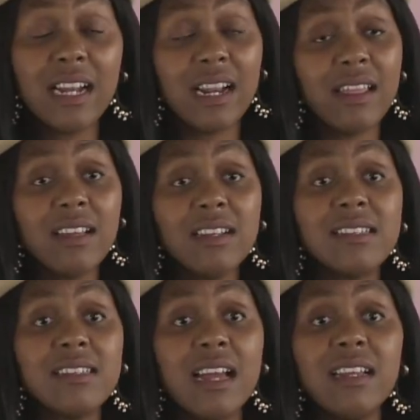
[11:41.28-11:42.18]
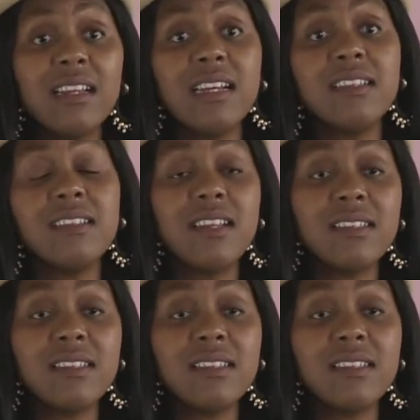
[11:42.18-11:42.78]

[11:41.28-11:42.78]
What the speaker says: And I think studying isn't